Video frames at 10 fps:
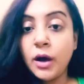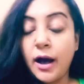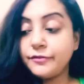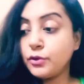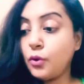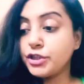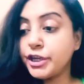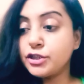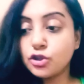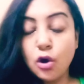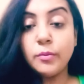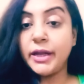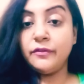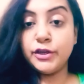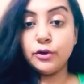after watching so
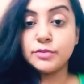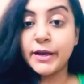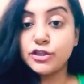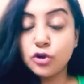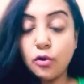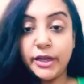many videos by so